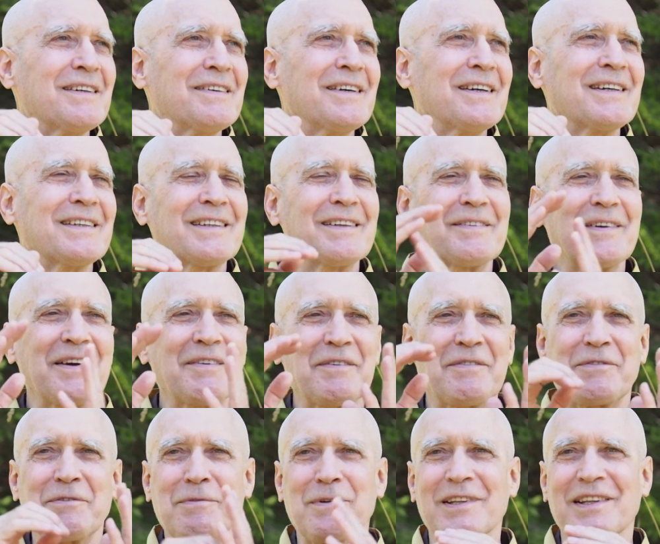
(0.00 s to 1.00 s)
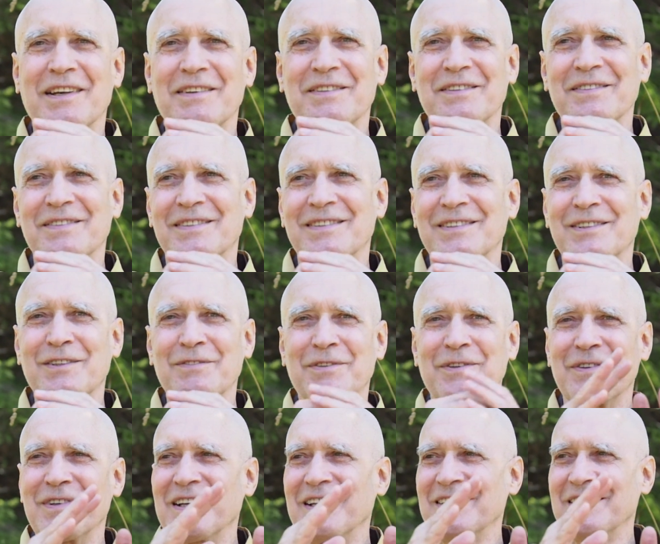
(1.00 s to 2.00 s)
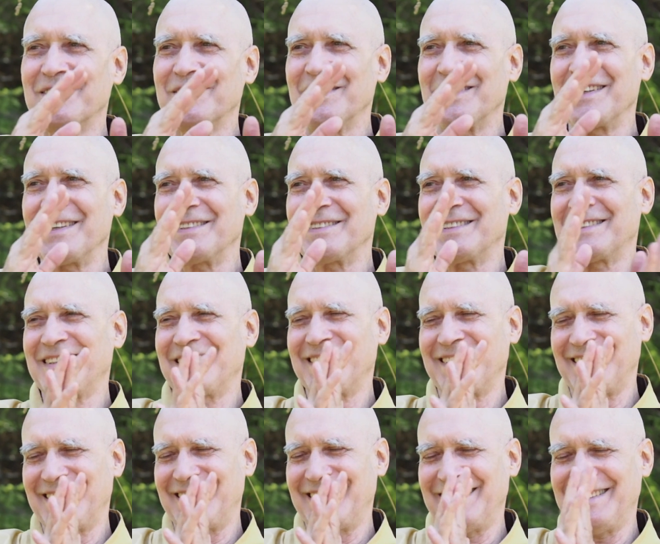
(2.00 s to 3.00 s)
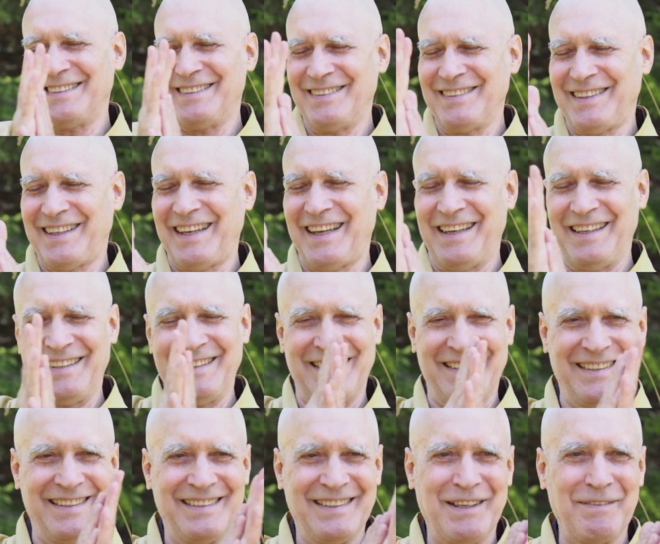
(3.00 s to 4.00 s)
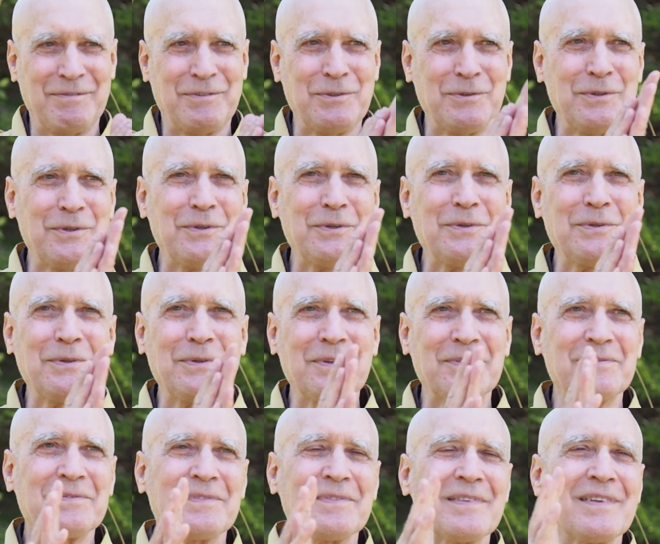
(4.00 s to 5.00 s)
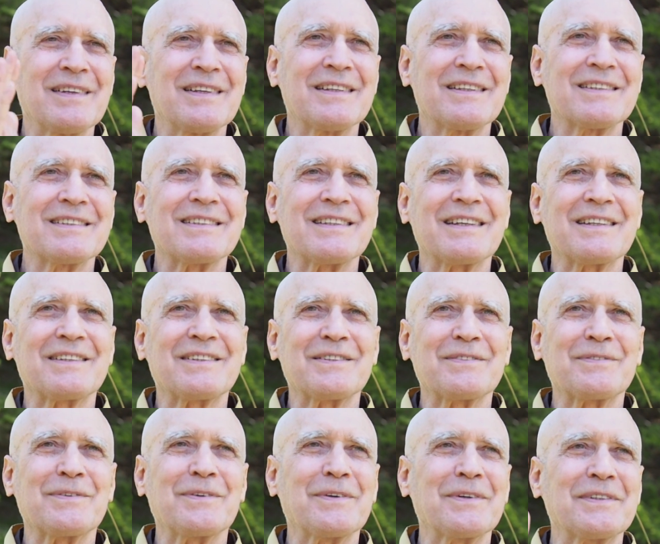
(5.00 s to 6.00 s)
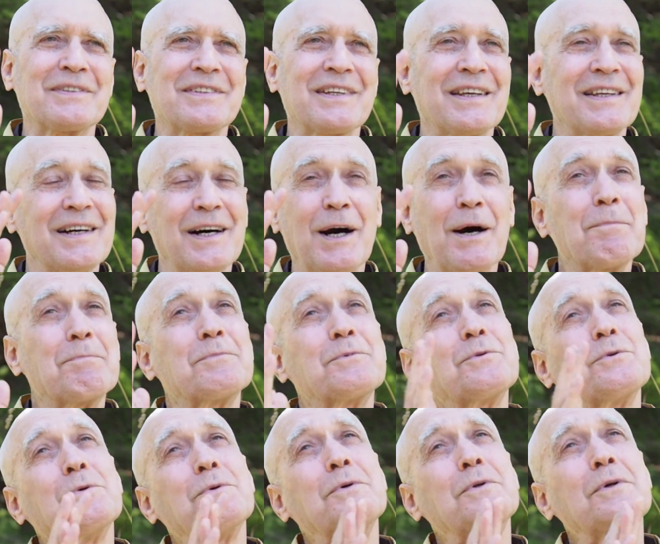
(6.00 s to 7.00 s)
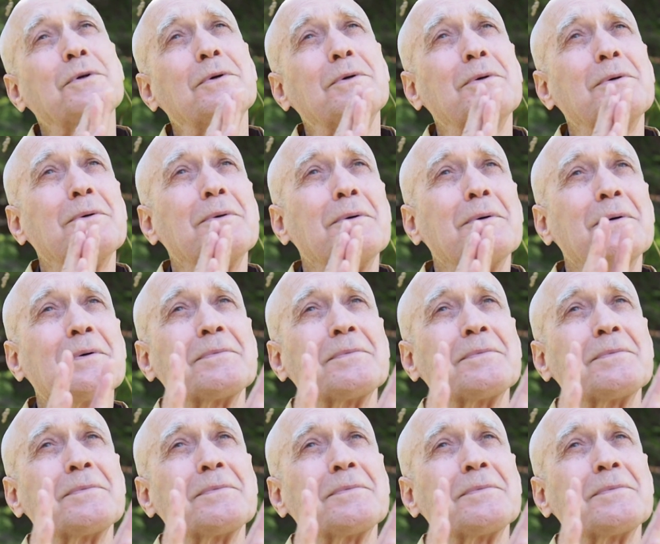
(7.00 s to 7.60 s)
Let me have a few more lives of goofing around. Okay, up to you. It's like Shifu always say, up to you.